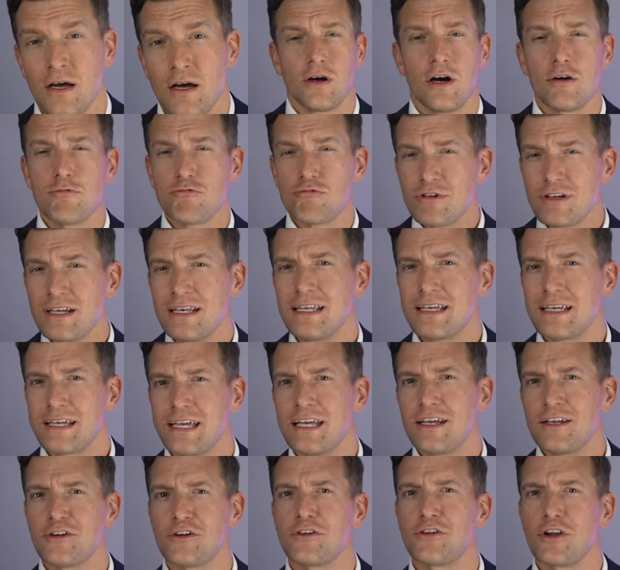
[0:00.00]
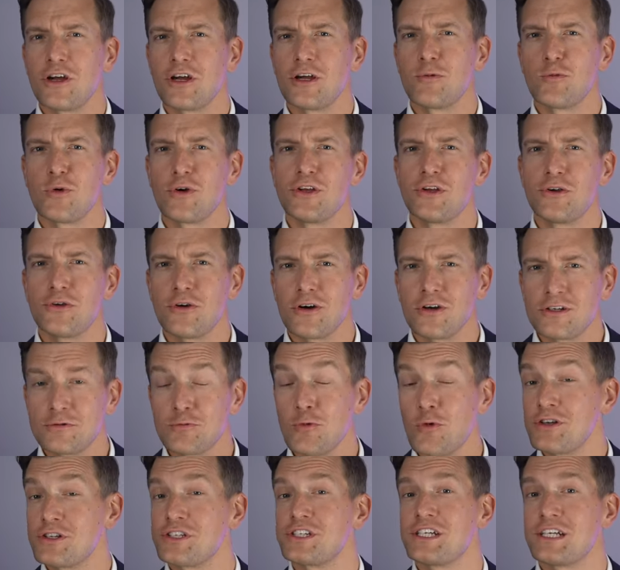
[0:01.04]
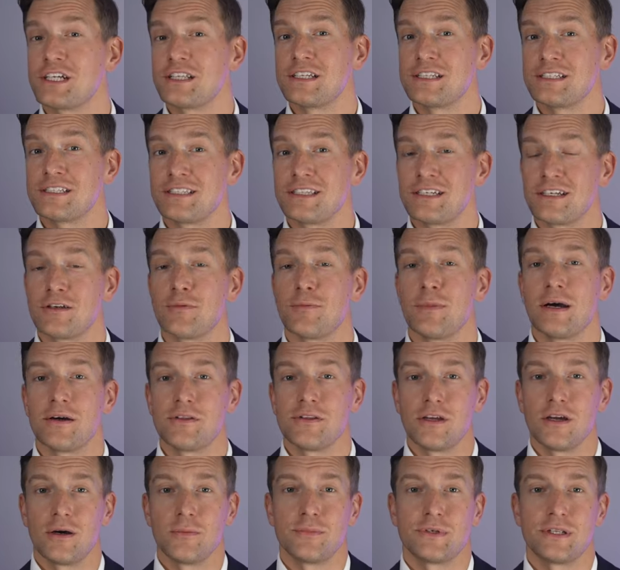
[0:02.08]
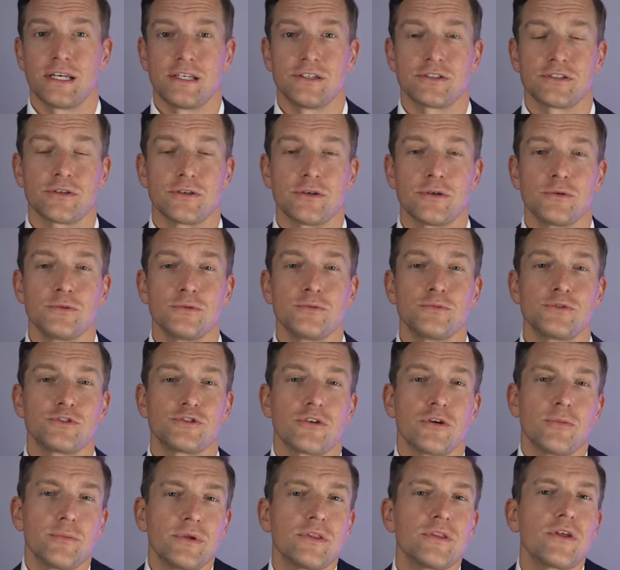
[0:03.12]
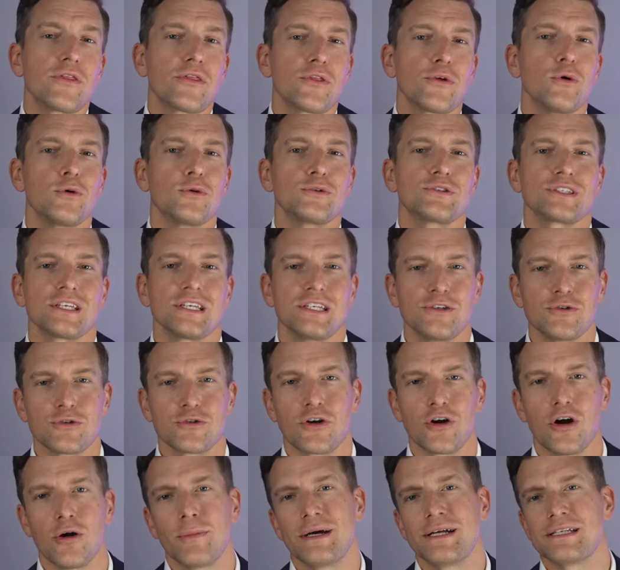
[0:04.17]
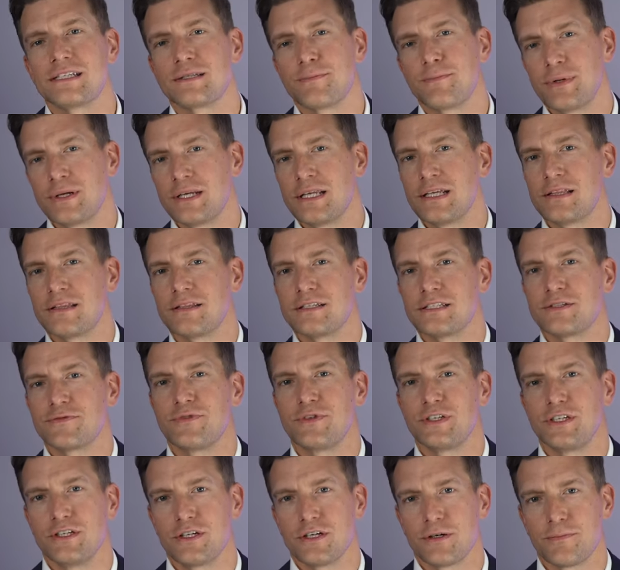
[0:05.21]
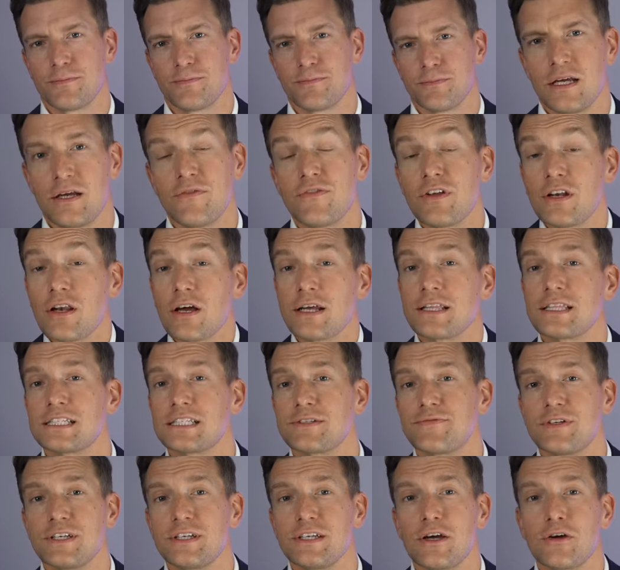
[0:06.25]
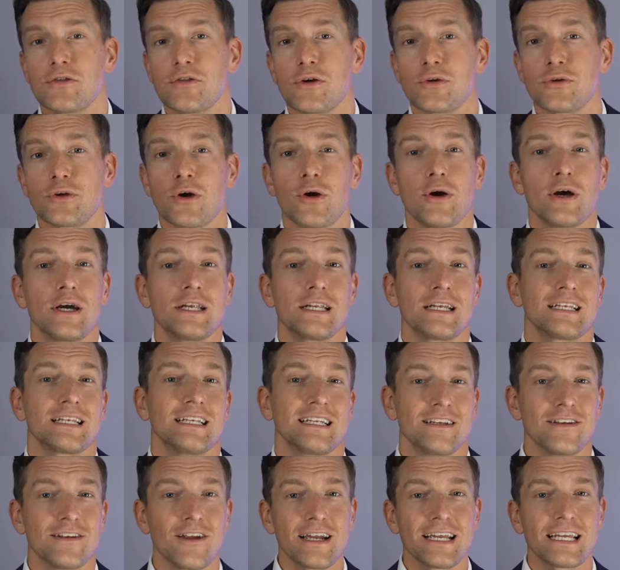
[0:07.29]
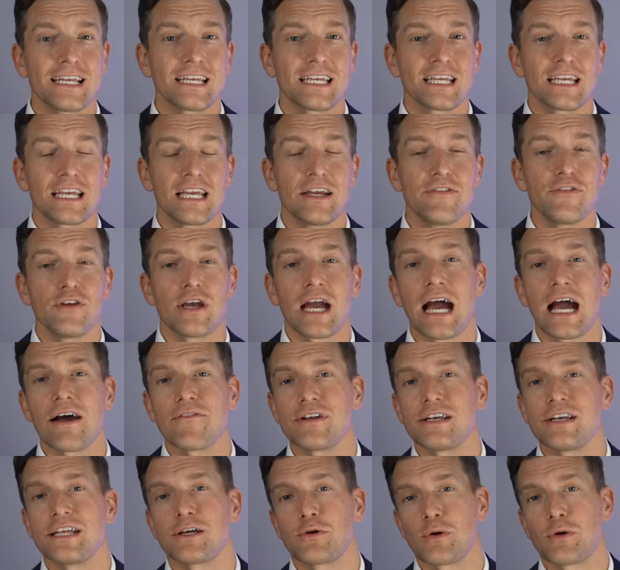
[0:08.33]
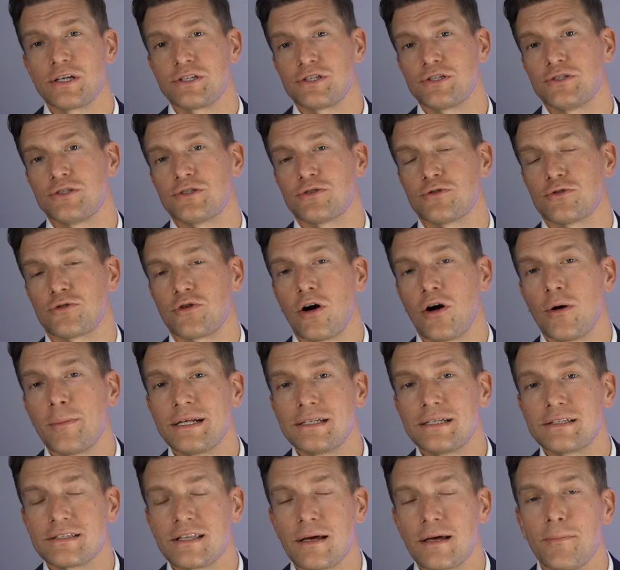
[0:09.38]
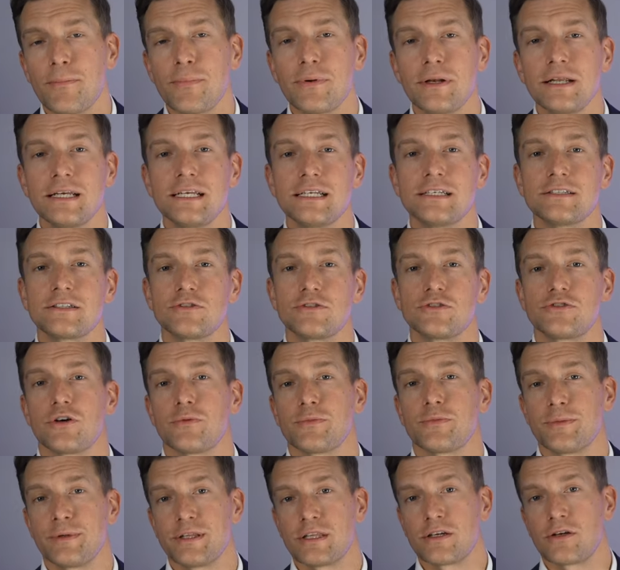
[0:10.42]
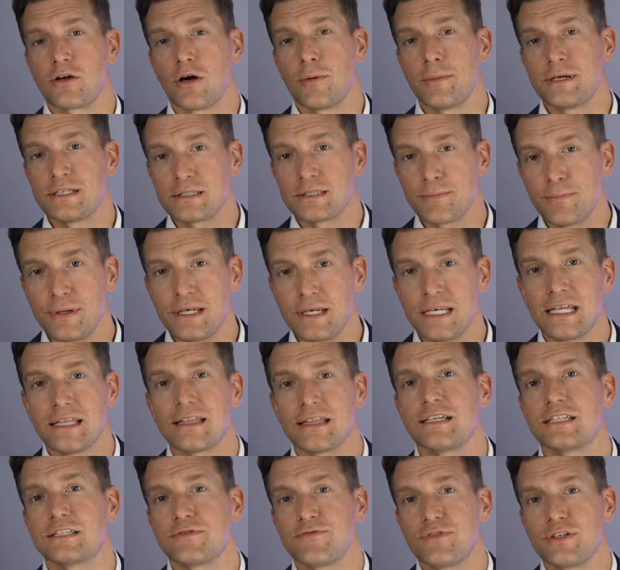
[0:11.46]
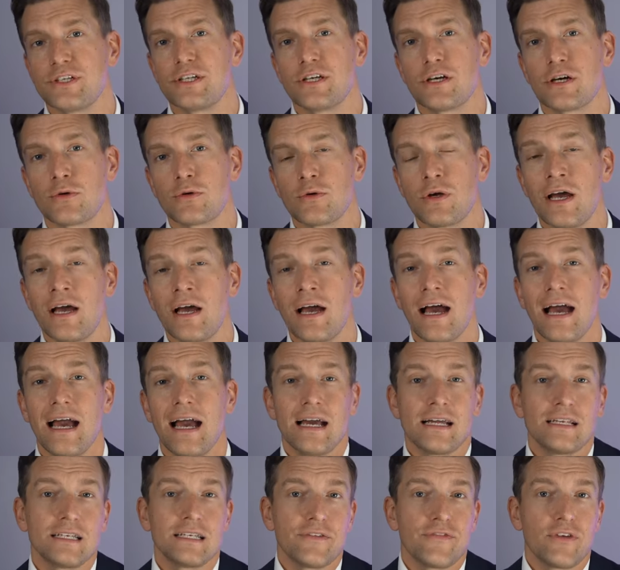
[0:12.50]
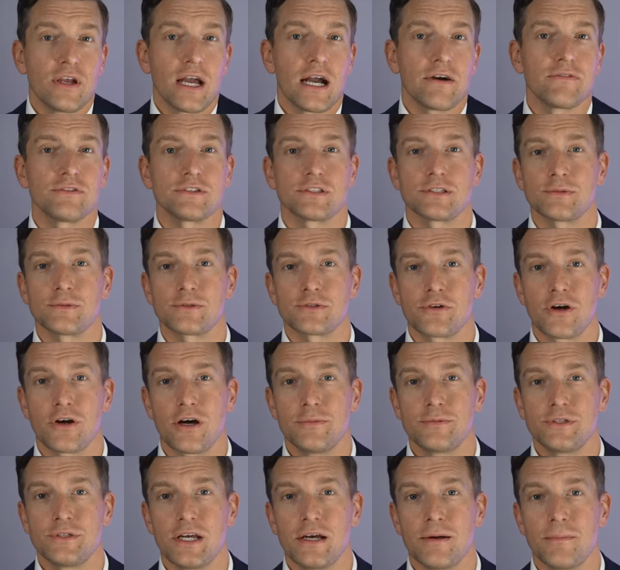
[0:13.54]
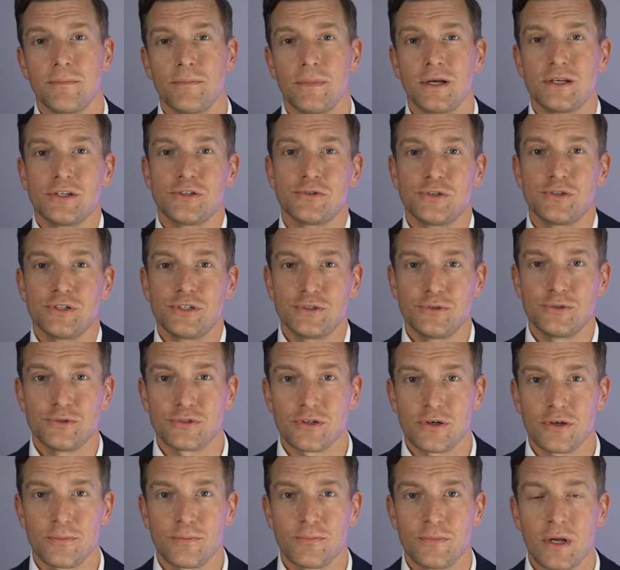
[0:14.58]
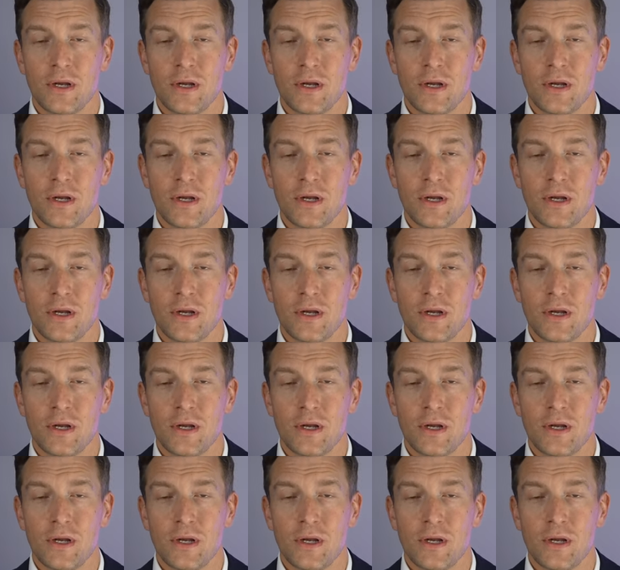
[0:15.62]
I'm really keen on knowing what you guys watching this think about the update, so drop me the thoughts in your comments beneath this video. If you like this video, then go ahead and click like. If you have any questions or comments, then please drop them in the comments beneath this video. And if you haven't subscribed yet, make sure you do so.